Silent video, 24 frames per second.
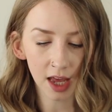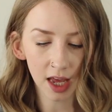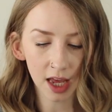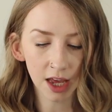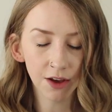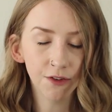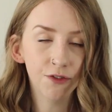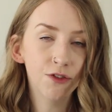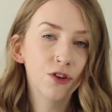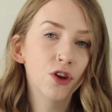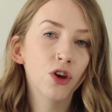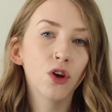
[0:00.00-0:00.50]

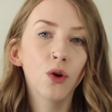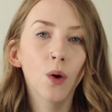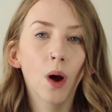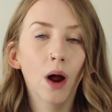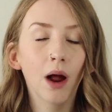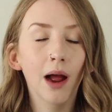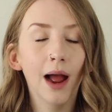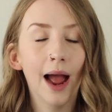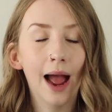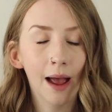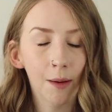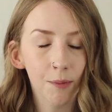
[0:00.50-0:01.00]
If you
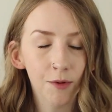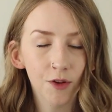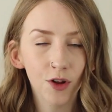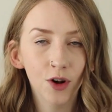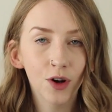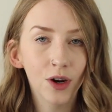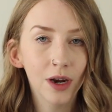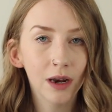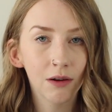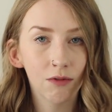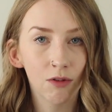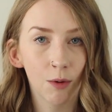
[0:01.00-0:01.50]
are
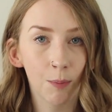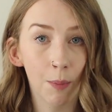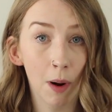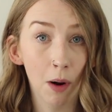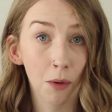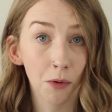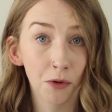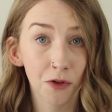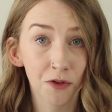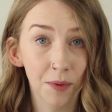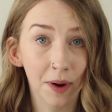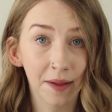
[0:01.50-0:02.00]
absolutely
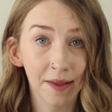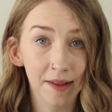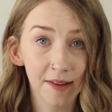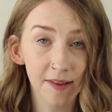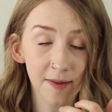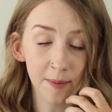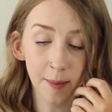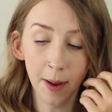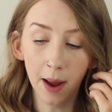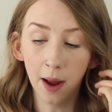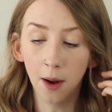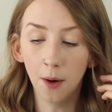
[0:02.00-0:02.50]
repulsed by the
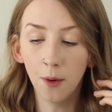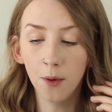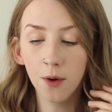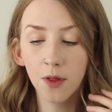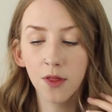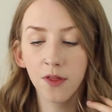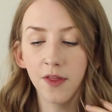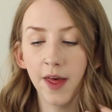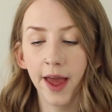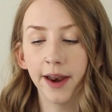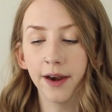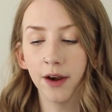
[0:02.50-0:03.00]

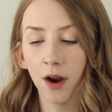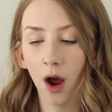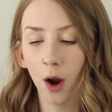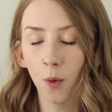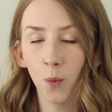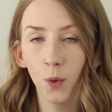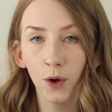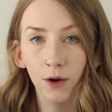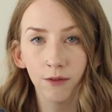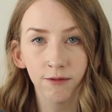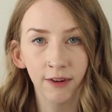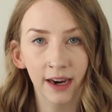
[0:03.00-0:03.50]
smell, then I
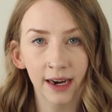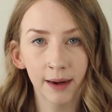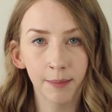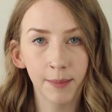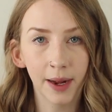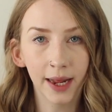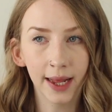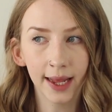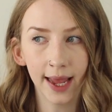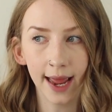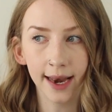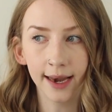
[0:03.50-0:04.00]
wouldn't
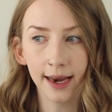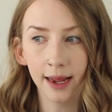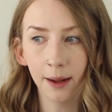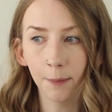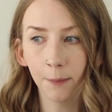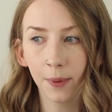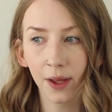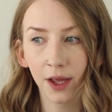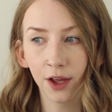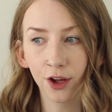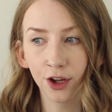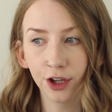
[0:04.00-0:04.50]
recommend getting it,
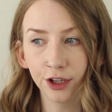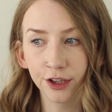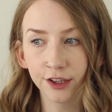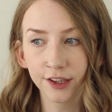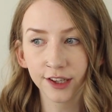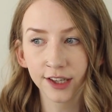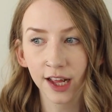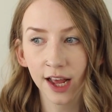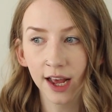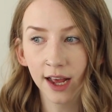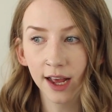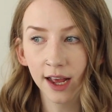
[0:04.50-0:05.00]

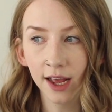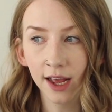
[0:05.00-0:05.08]
because